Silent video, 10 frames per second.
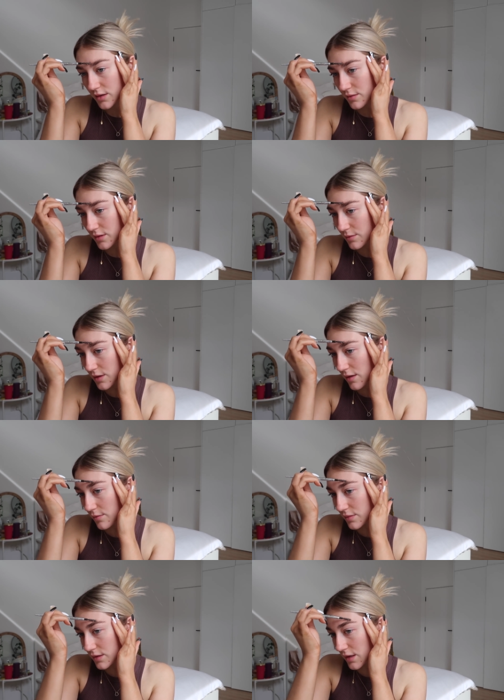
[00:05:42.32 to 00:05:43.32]
Is that
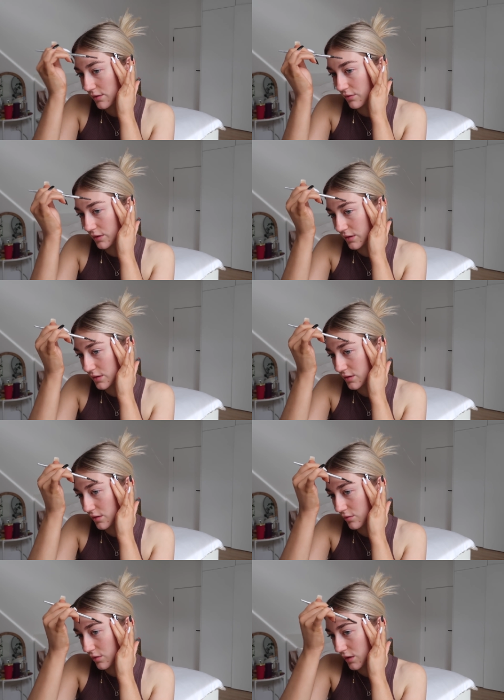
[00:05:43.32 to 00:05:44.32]
sometimes they really just
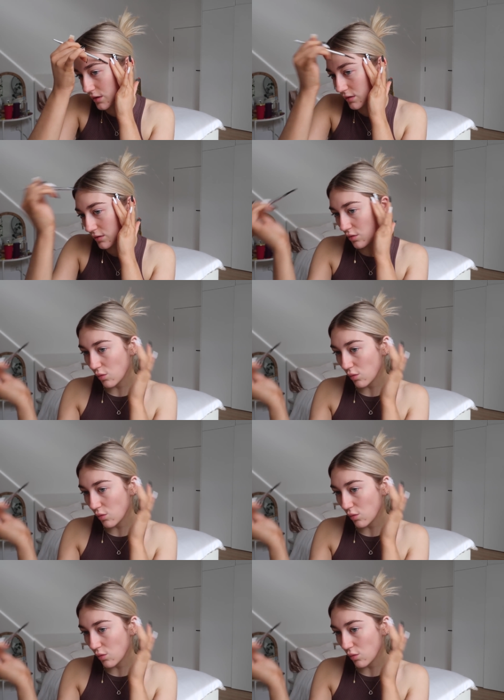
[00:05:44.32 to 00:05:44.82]
don't work.